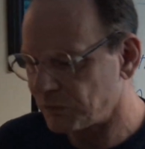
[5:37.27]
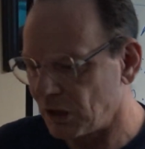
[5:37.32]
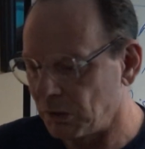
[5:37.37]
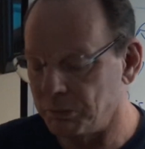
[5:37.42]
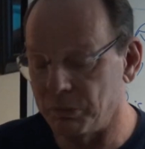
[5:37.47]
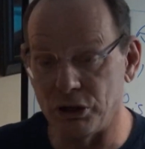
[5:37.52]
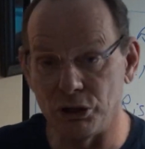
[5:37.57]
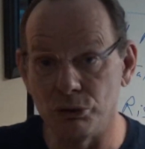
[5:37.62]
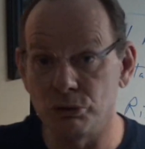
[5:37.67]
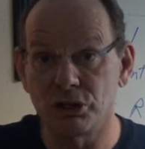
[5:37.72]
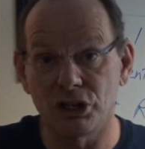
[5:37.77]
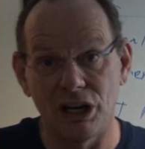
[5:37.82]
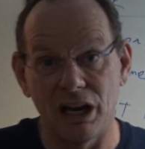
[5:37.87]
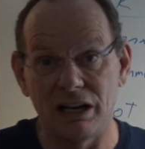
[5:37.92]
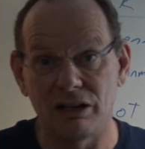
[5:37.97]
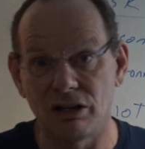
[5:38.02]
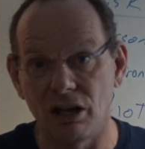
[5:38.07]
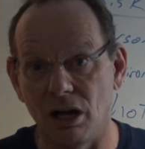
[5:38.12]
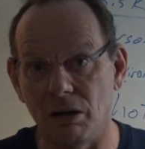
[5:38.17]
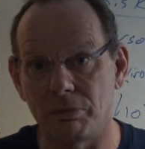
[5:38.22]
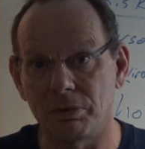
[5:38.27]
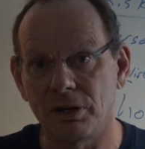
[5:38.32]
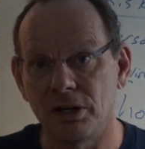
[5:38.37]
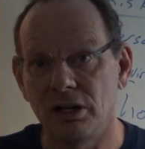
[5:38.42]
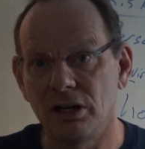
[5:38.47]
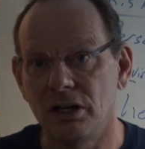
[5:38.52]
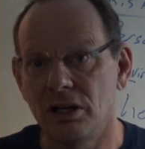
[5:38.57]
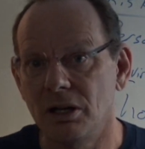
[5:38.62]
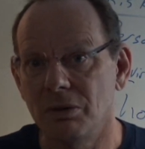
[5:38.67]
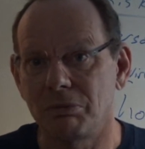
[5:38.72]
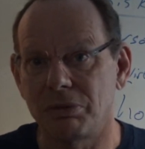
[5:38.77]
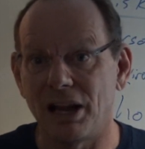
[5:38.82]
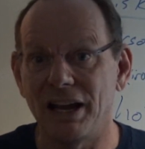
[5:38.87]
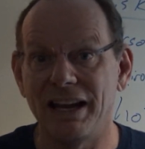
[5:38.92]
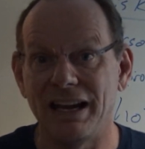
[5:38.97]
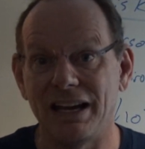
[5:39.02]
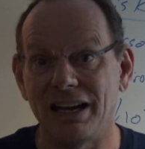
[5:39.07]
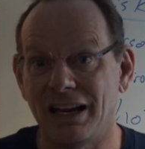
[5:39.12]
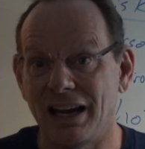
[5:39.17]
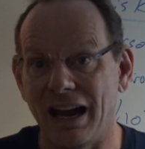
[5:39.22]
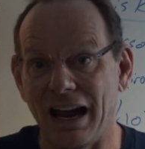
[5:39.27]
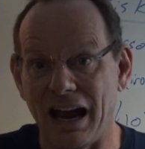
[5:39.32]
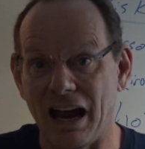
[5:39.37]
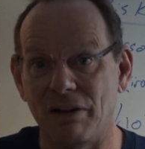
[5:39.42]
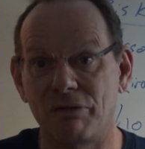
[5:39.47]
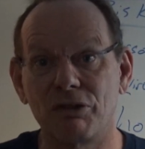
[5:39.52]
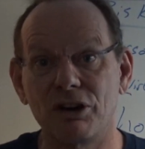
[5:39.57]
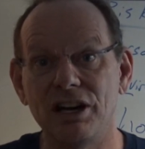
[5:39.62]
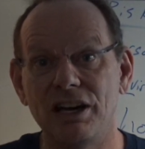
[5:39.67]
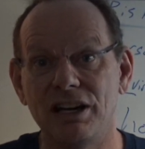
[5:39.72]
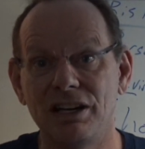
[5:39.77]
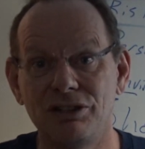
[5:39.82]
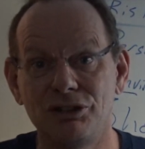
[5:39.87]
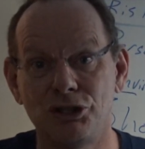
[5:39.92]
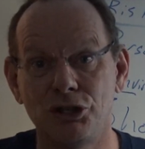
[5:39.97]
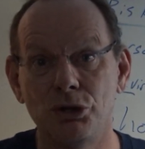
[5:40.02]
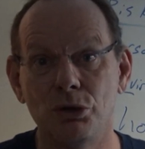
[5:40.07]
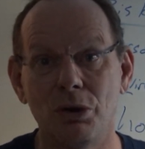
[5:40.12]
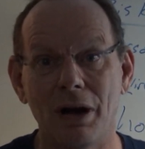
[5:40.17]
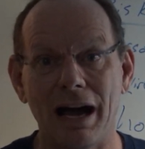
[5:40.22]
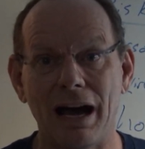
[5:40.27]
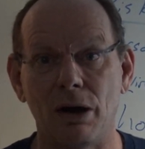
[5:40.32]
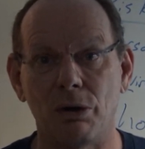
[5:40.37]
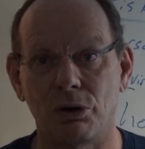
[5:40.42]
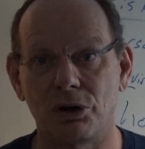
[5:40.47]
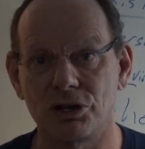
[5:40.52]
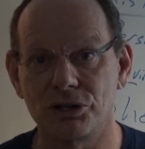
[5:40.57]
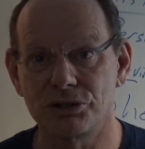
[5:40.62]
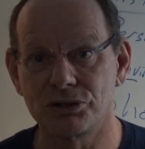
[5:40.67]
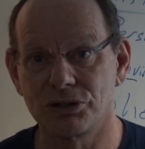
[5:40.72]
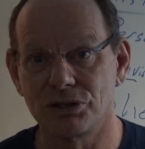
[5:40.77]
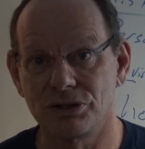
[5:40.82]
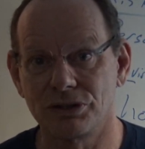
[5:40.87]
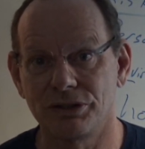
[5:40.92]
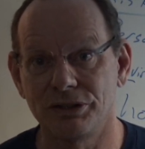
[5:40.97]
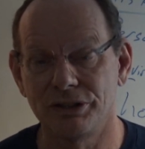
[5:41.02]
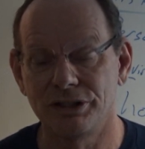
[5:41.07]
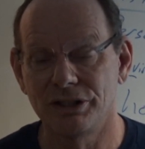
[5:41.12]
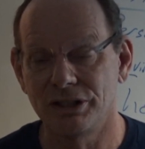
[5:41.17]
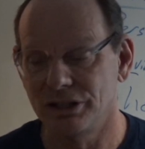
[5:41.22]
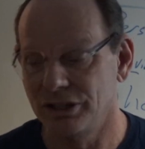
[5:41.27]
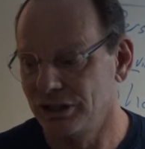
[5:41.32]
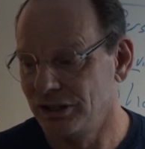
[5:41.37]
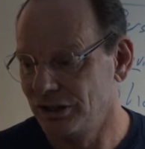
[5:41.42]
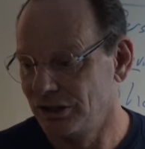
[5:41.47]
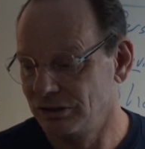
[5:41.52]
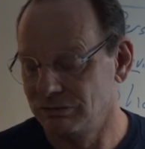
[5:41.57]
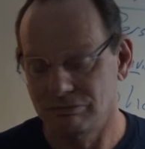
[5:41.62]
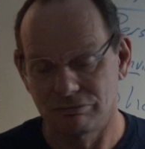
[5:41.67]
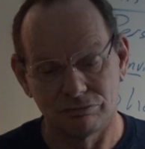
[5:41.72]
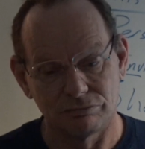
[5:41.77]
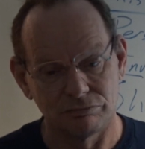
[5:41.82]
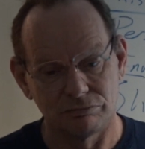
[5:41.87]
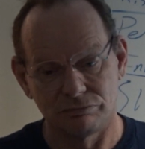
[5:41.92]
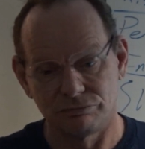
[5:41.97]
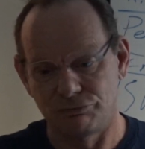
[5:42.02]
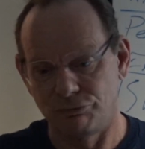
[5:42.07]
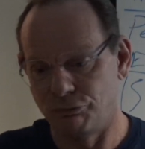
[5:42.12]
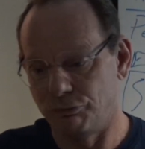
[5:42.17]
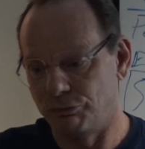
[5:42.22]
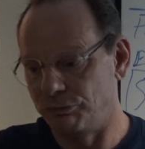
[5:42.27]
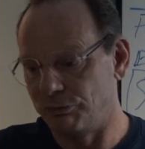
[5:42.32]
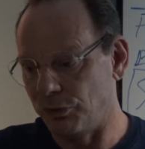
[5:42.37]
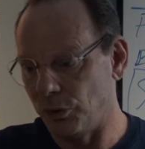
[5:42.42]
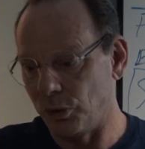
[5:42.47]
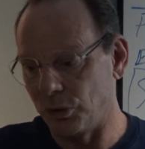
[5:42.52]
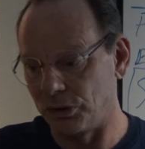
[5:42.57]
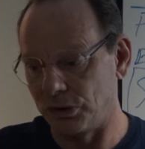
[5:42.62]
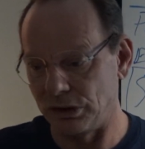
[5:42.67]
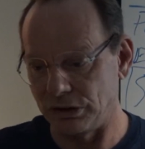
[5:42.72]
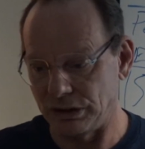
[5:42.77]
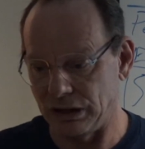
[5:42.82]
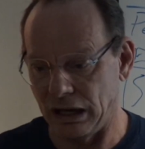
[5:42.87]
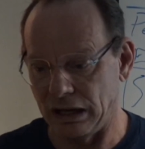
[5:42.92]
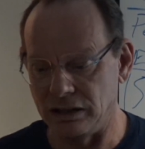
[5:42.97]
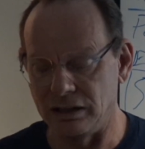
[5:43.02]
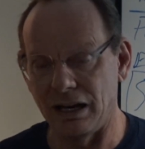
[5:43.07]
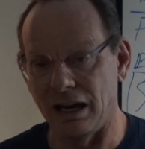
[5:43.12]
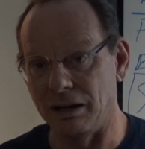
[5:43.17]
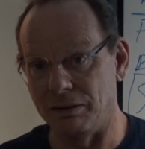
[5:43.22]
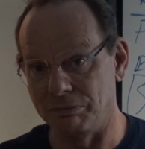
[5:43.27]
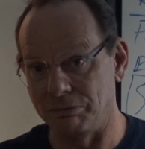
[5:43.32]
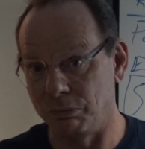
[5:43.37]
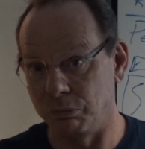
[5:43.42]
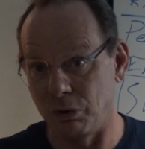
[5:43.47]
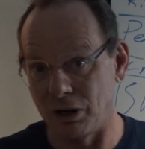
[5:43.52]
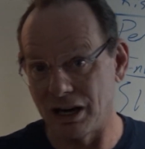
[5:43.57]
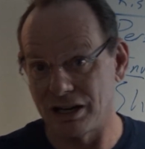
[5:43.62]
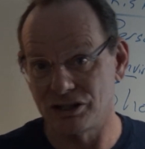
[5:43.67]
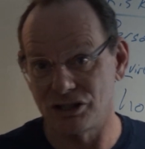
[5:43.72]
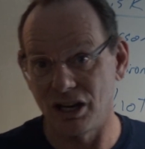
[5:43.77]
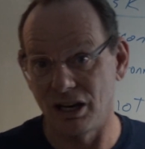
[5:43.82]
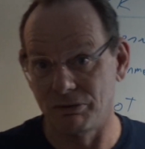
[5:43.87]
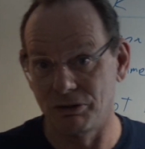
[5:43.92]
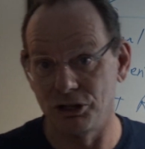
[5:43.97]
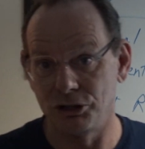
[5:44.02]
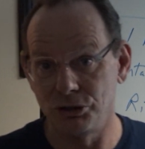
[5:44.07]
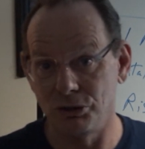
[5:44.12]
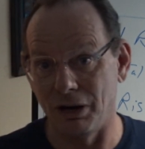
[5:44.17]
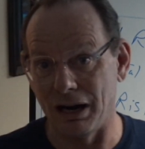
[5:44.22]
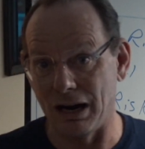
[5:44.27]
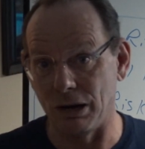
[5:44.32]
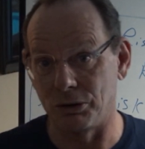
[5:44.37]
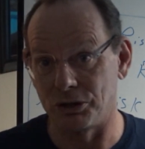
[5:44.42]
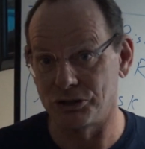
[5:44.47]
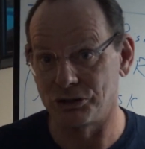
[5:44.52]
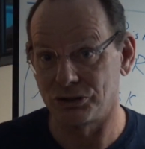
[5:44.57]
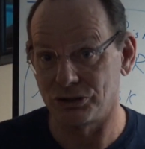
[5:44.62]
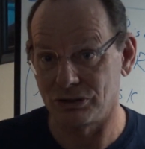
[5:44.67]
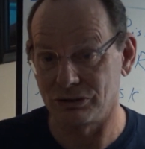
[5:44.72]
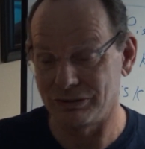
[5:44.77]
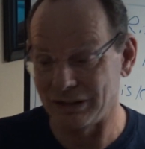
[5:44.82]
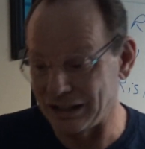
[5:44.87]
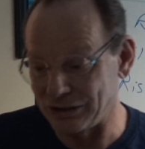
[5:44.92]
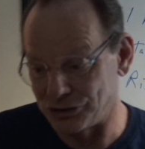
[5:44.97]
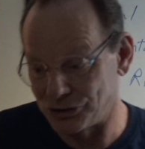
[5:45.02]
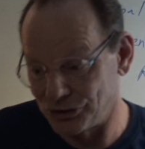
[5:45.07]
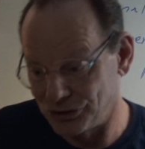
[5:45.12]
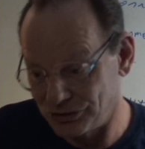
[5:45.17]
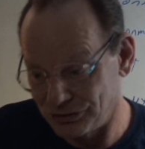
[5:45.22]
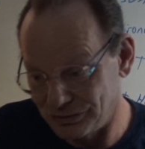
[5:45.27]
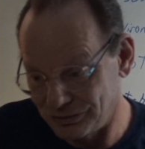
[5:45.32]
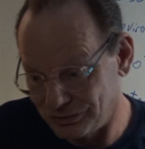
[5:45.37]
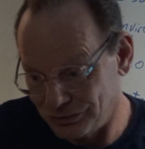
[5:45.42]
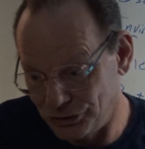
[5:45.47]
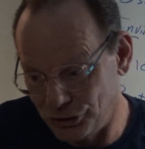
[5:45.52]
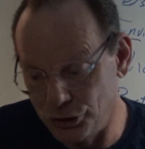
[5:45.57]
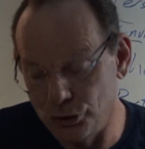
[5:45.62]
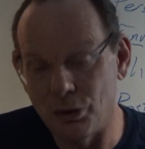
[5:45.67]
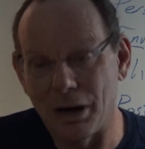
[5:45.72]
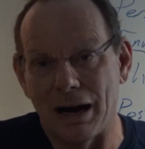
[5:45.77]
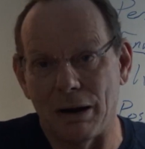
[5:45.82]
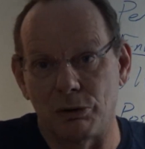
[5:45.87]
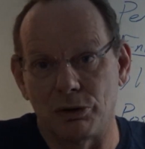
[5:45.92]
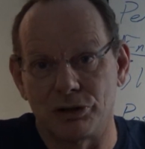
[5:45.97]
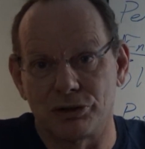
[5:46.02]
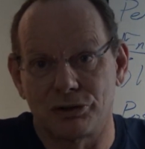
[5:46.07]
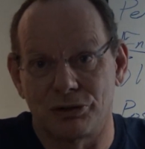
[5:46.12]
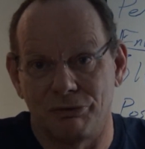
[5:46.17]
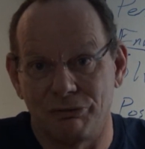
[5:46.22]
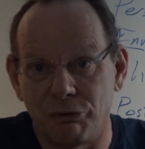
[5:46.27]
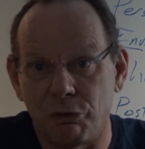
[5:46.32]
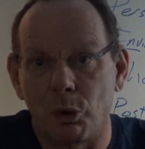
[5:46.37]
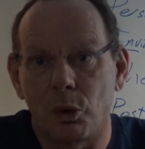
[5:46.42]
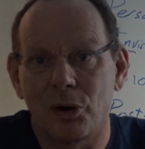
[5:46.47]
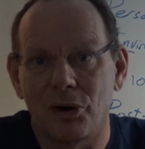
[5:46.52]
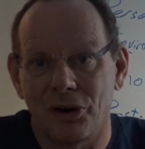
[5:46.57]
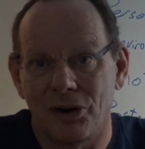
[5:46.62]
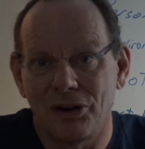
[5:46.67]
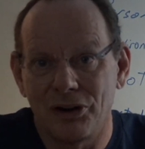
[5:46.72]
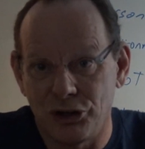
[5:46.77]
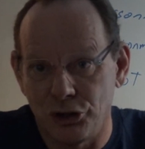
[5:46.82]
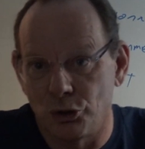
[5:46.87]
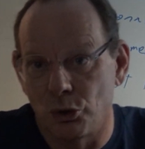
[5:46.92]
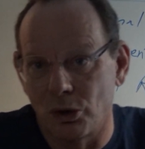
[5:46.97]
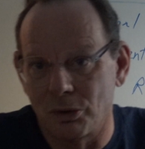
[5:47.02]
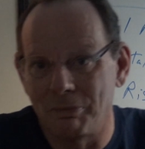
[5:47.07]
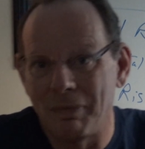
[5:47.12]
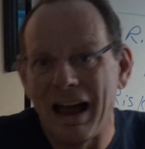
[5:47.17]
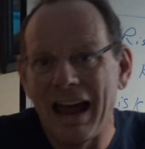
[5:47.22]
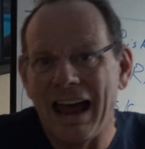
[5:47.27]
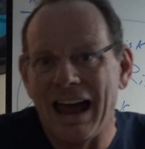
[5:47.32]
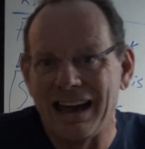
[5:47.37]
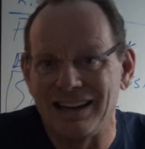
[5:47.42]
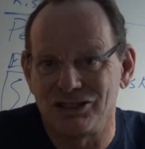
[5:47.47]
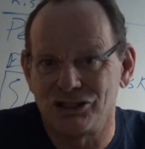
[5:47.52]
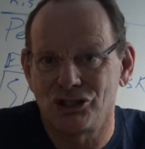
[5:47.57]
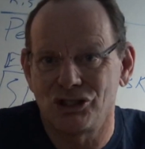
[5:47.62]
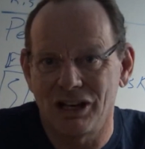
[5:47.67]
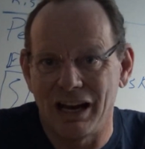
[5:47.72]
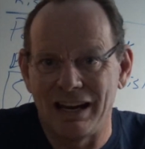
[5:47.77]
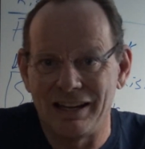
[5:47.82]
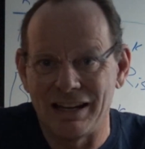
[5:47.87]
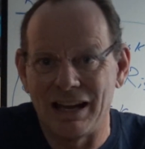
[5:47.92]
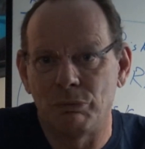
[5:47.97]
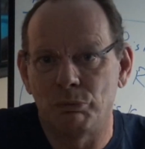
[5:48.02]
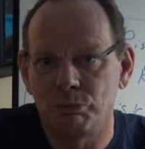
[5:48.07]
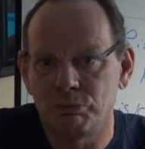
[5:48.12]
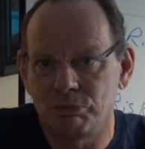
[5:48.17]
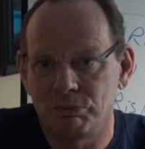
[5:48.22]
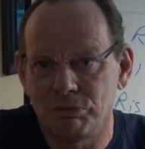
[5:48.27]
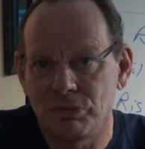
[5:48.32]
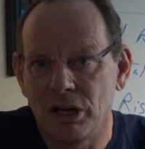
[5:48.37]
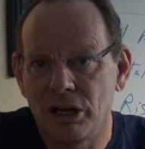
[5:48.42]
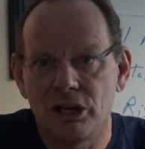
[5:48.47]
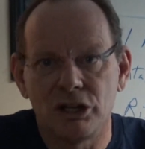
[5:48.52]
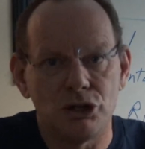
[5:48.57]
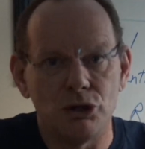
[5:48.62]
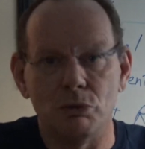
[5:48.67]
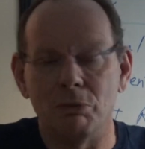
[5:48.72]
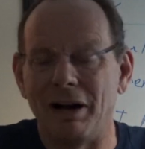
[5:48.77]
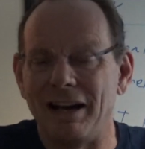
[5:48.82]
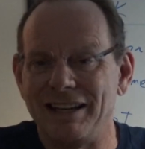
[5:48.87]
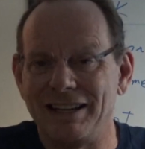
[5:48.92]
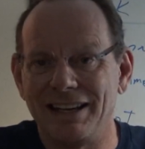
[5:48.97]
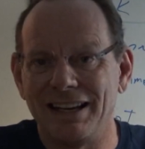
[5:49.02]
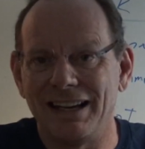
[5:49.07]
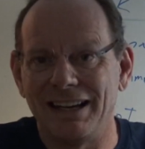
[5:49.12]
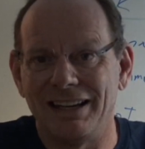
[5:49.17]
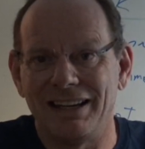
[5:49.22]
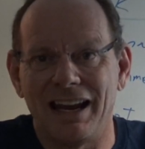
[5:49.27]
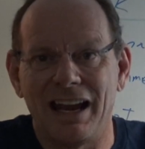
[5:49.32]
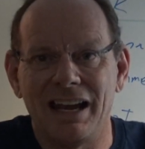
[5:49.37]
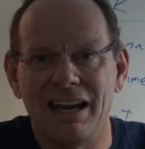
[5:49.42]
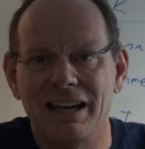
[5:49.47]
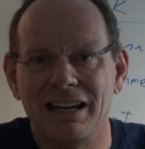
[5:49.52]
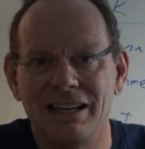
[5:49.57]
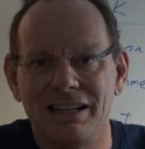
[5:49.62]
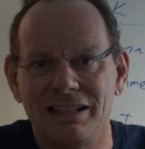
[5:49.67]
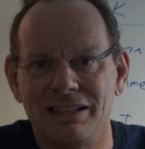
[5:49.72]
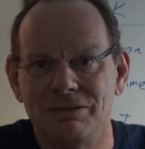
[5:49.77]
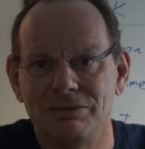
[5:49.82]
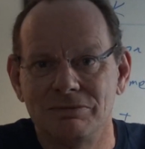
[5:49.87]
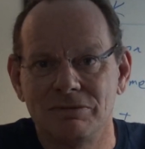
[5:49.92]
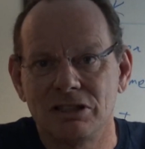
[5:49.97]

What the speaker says: But you could end up playing every 2 hours and when I say every 2 hours, that's 2 hours for your match, and then you might get a